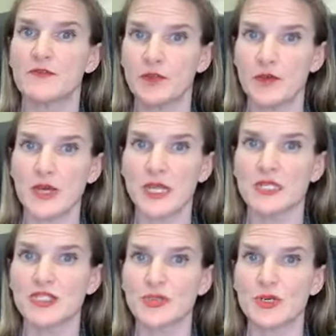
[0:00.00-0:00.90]
If you go ahead
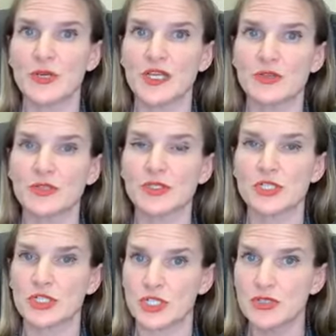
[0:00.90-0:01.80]
and do a quick Google
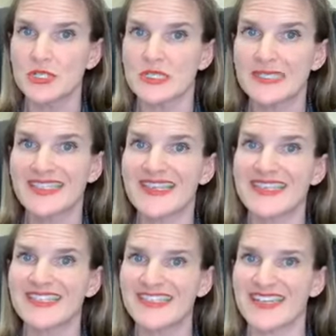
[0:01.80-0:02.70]
search, you can see
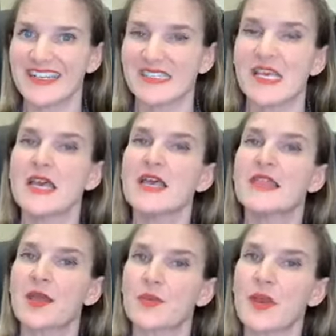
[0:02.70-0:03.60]
the studies
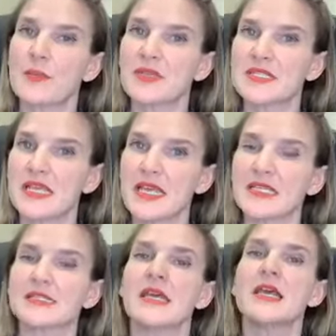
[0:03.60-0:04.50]
that
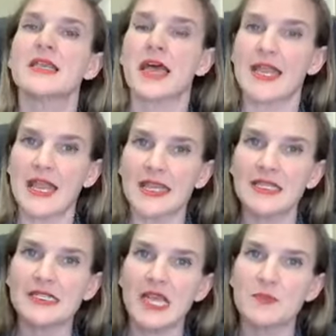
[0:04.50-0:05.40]
represent that
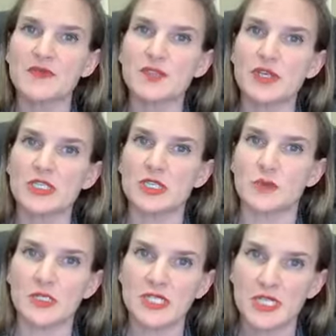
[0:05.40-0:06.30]
any type of stressor,
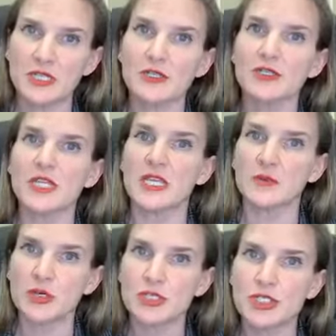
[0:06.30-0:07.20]
particularly
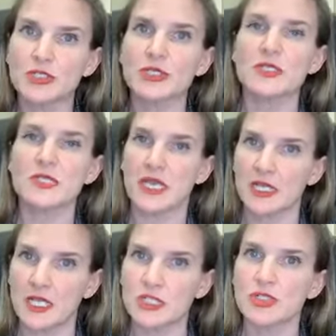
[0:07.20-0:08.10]
emotional,
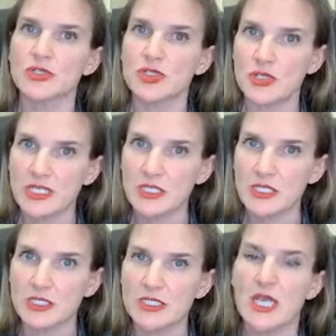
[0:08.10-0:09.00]
psychological
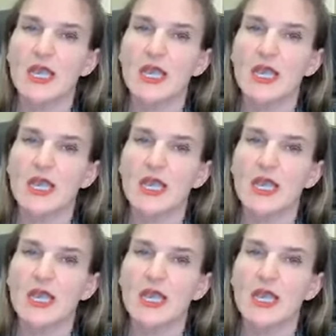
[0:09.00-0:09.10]
stressors,